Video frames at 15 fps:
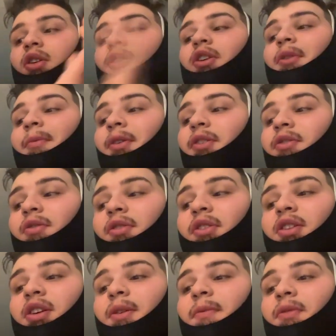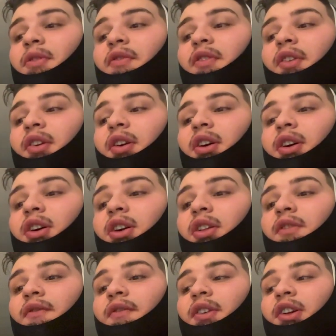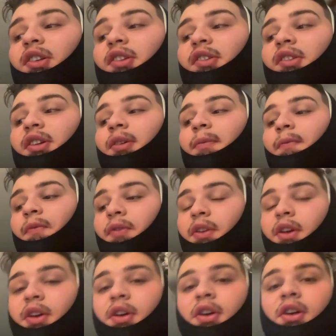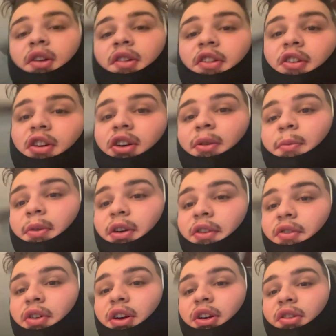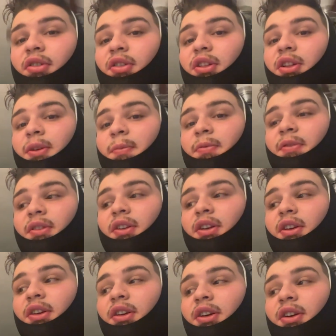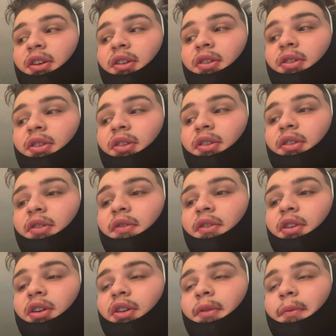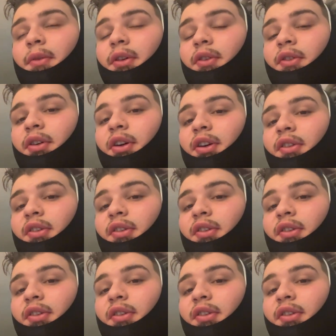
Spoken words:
I'm gonna attempt to figure out how the fuck to sleep. So I'm gonna try to sleep sitting down, and if not, I'm gonna try to